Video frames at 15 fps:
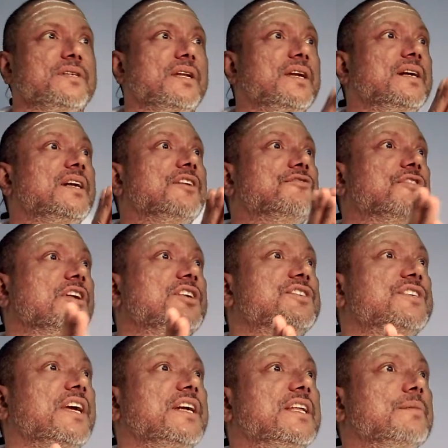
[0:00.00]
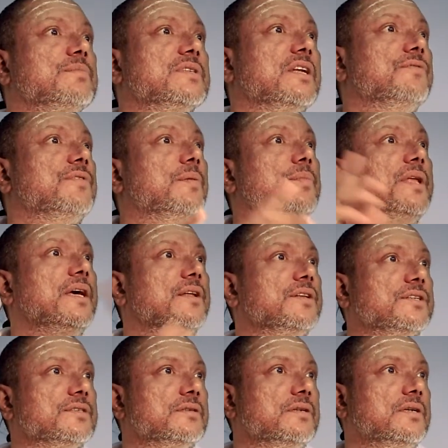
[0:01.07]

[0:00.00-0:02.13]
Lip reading: It differentiates himself from the others.